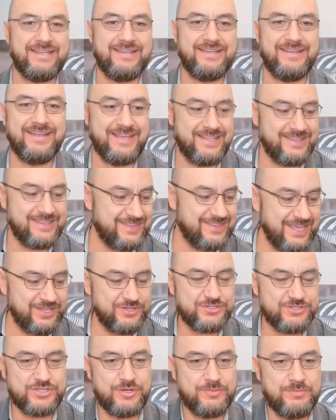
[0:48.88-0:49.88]
and thank
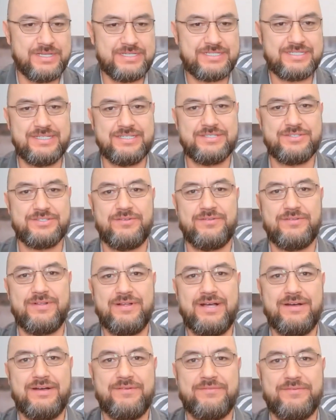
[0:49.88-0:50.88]
you so much,
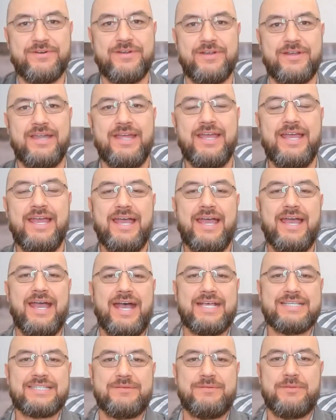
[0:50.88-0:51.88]
Leisel, for
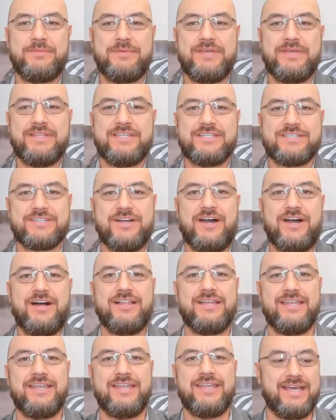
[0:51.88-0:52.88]
asking me to be on this
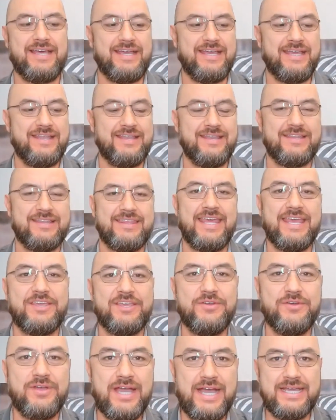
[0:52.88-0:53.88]
call, and thank
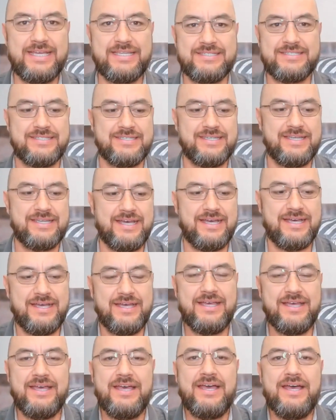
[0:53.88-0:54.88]
you guys
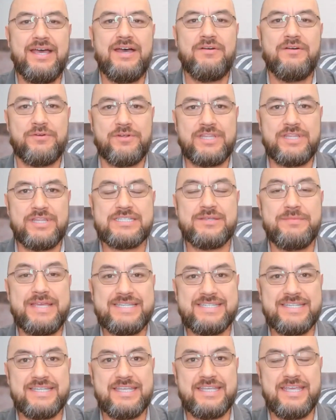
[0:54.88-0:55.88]
for this
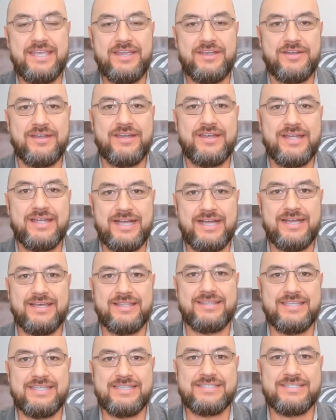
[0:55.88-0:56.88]
amazing year.
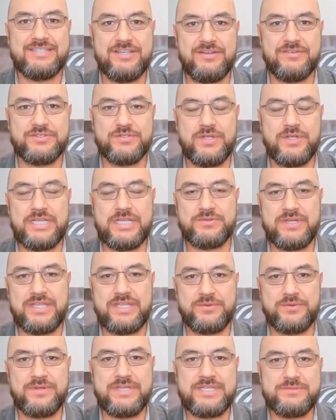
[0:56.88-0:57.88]
This year of
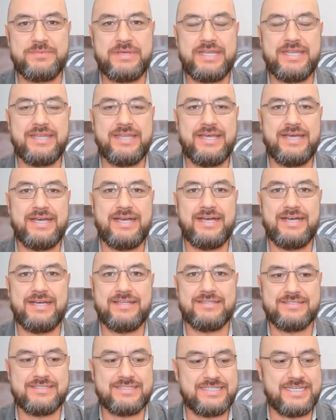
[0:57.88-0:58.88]
2023 has been
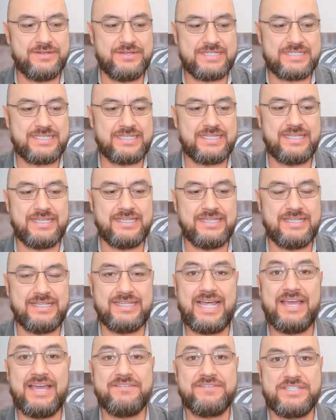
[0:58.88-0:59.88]
seriously
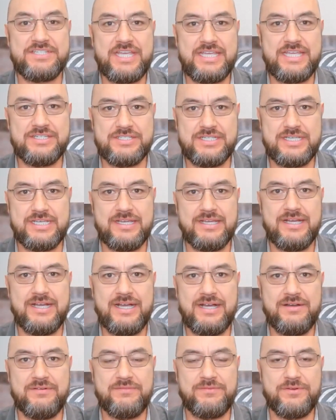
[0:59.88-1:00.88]
life-changing
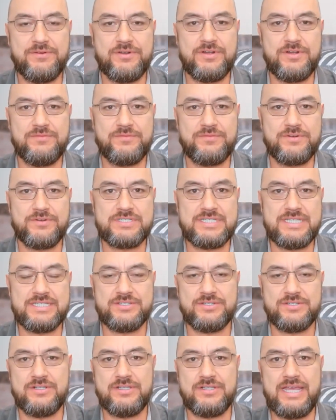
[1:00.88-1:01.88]
for
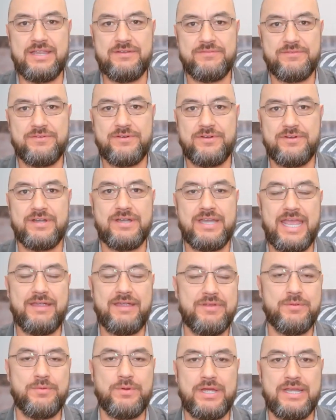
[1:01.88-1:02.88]
Sisel and for
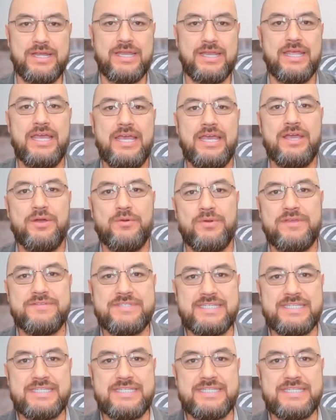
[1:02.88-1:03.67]
everyone. We've